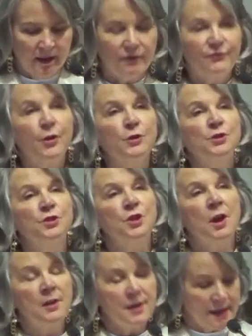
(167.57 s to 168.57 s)
1
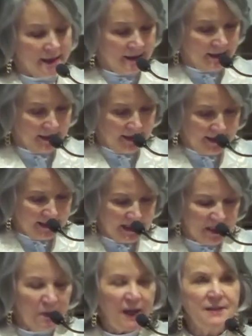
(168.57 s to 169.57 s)
John
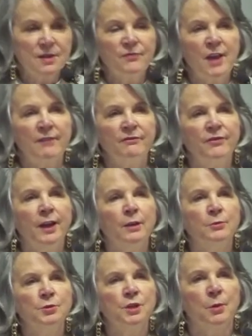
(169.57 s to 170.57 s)
speaks of that
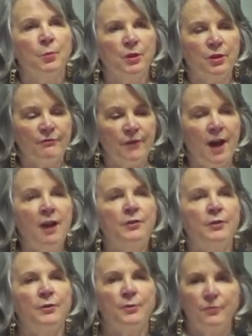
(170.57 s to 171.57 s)
fellowship with the
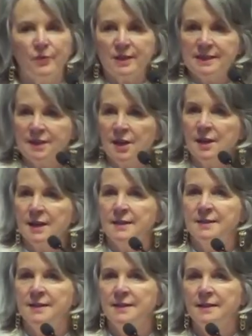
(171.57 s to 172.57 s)
Father, the
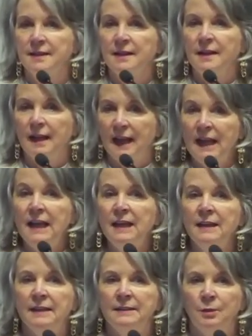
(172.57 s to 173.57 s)
Son,
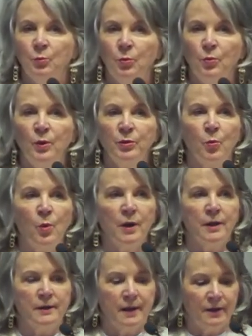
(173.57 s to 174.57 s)
and with one
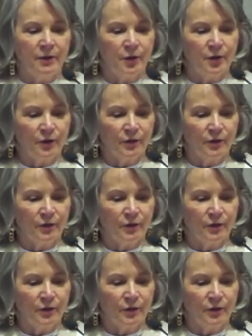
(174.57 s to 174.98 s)
another.